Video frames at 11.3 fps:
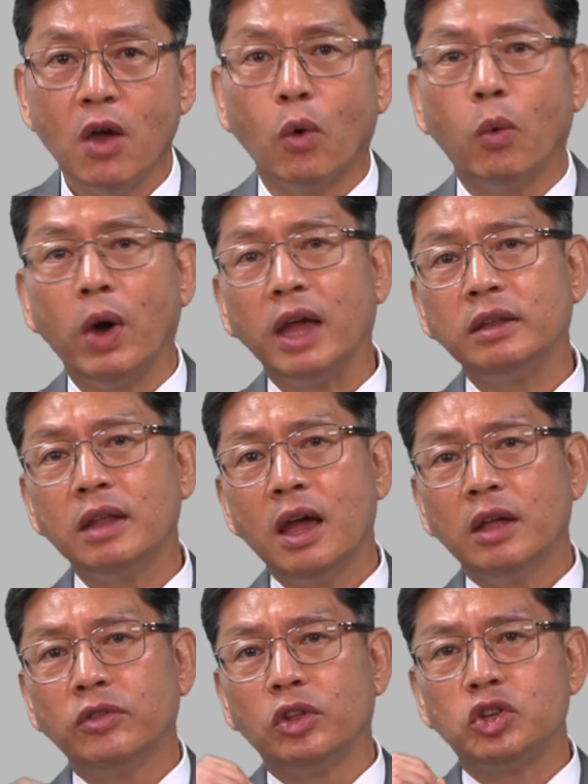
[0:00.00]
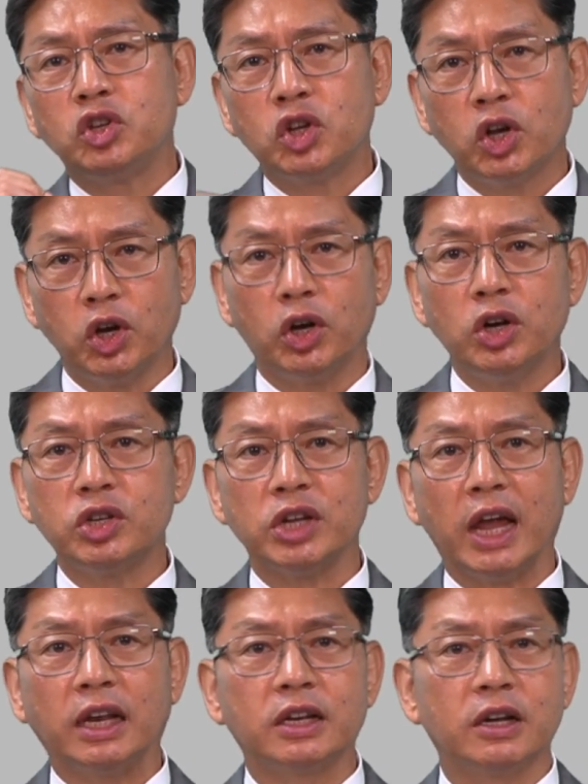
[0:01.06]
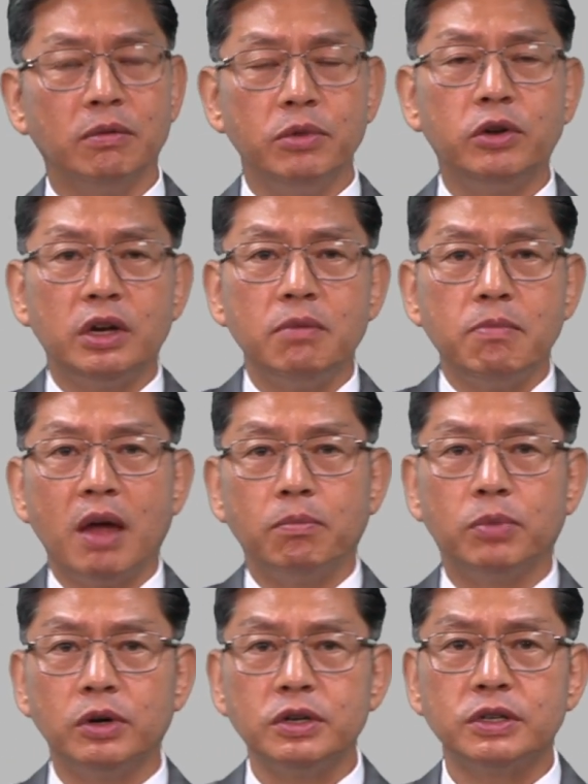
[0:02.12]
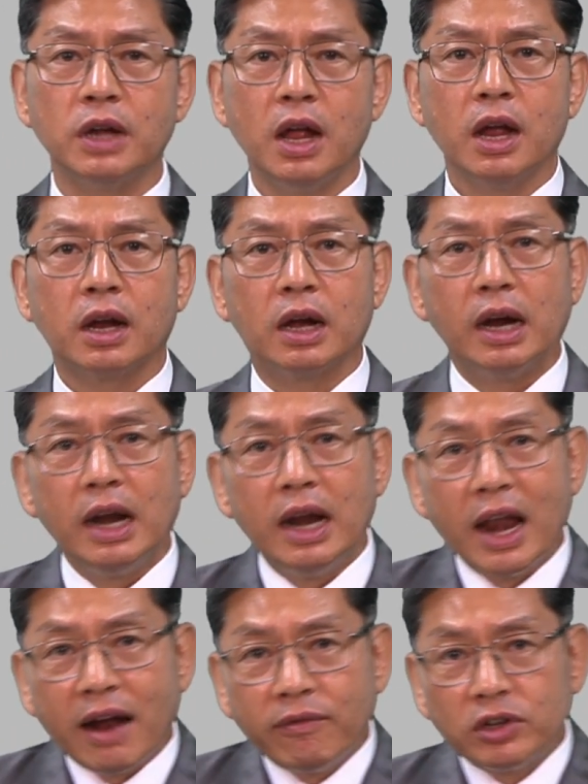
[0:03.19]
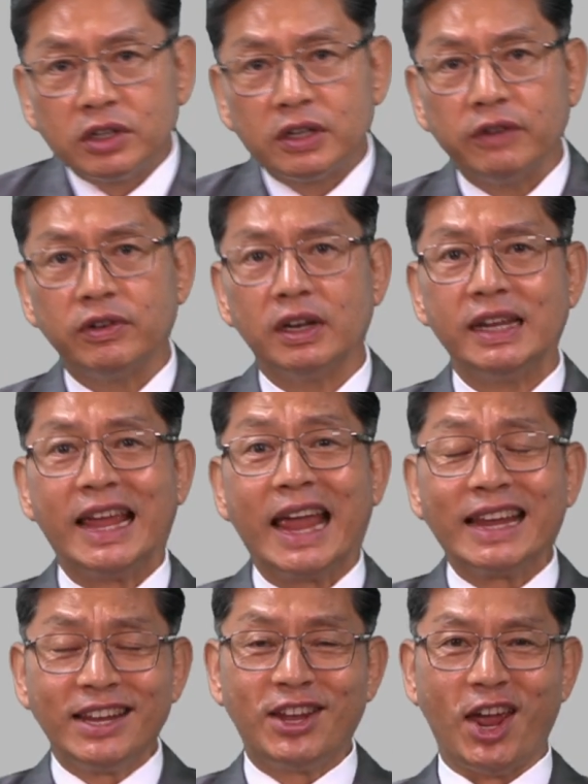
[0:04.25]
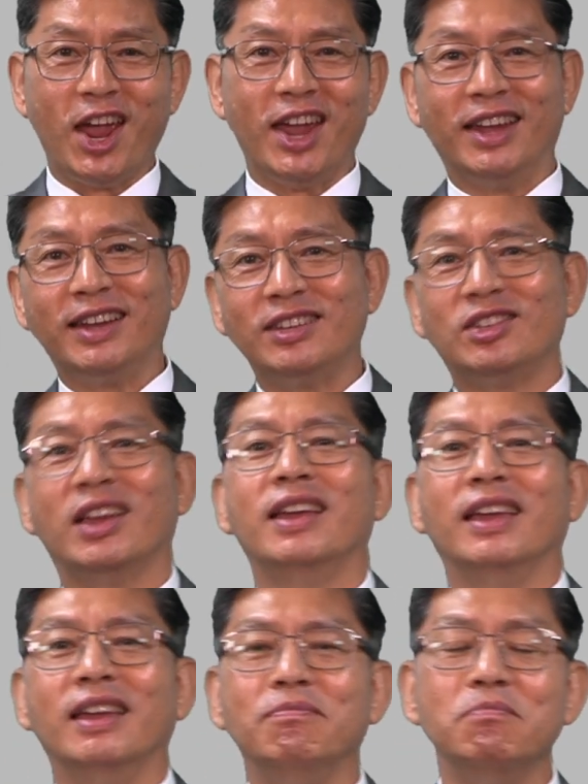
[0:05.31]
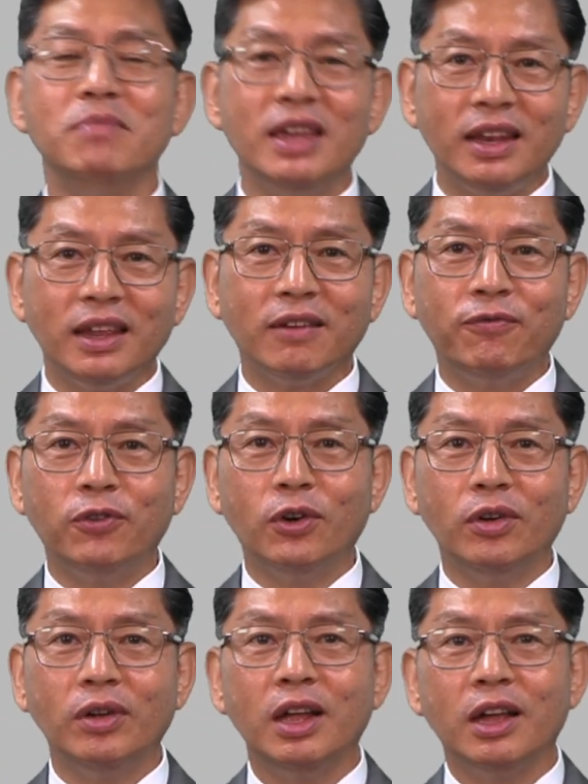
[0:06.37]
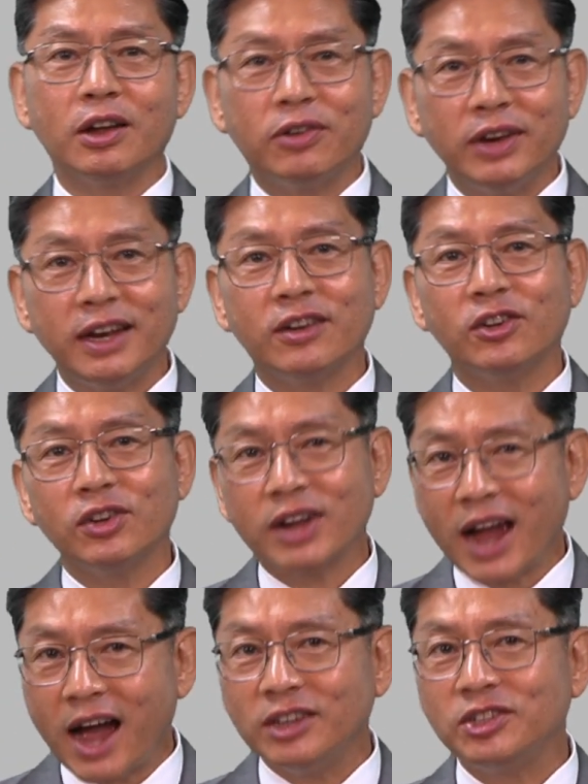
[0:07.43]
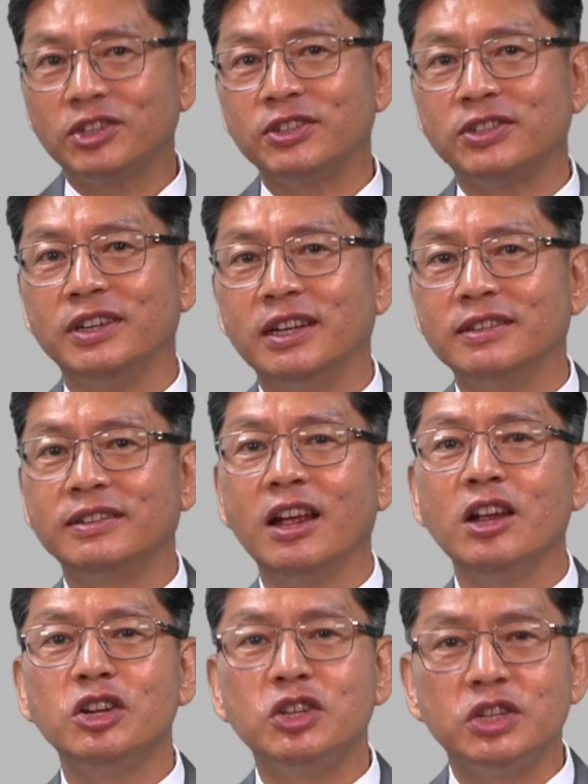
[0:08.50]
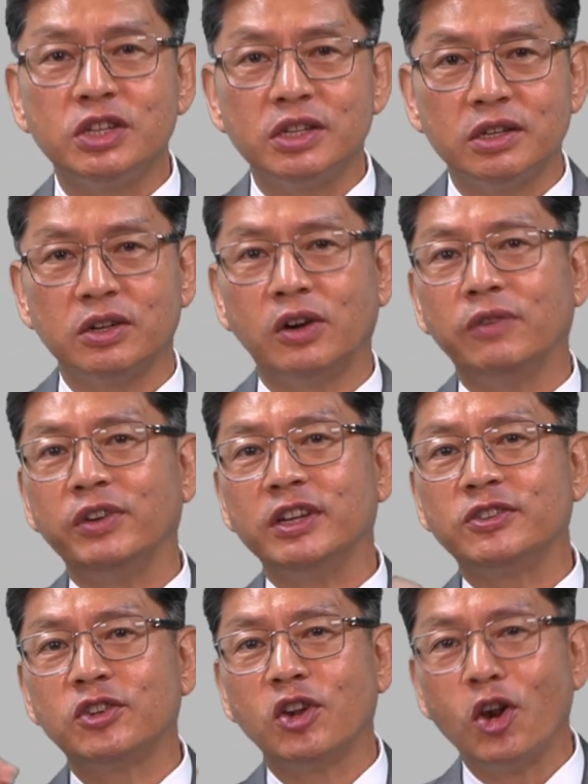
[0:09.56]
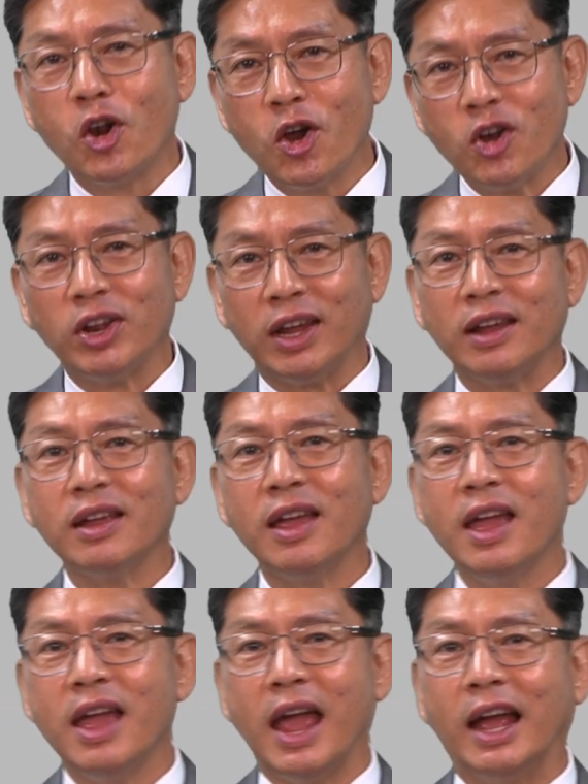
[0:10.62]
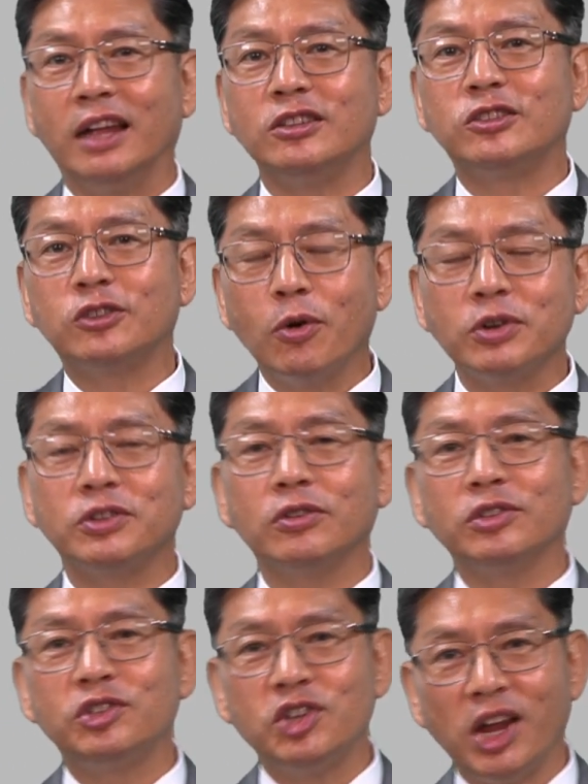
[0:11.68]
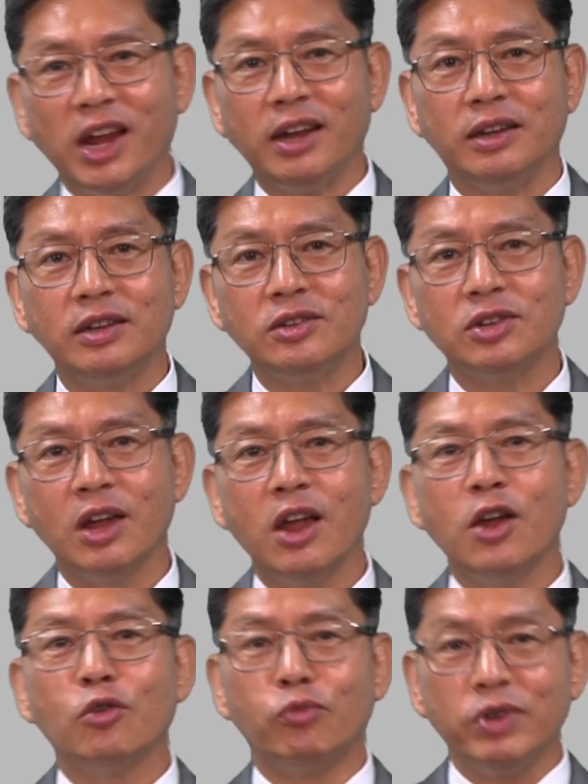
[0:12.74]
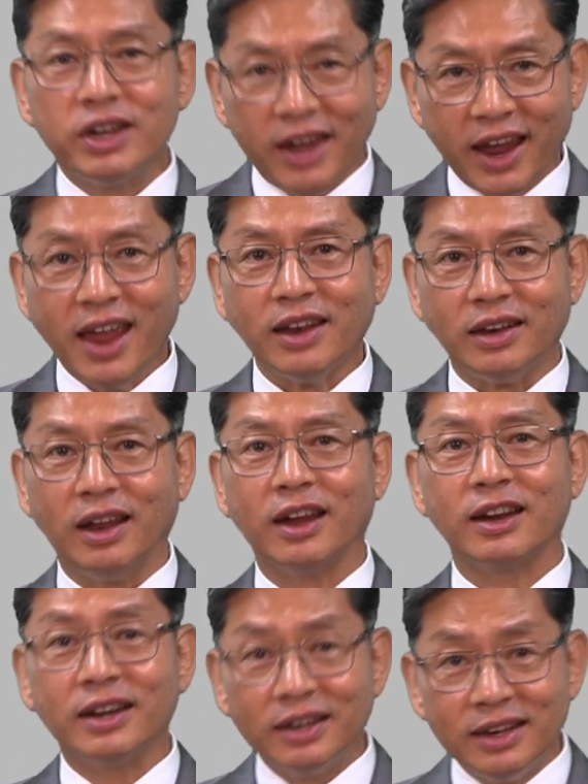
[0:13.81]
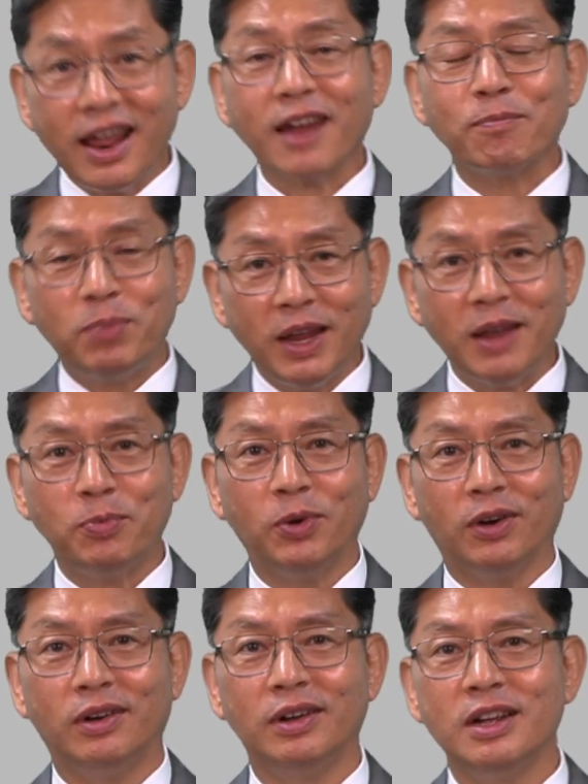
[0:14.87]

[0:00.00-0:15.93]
When the church and community members collaboratively engage in meaningful critical consciousness service learning and social change, we can connect people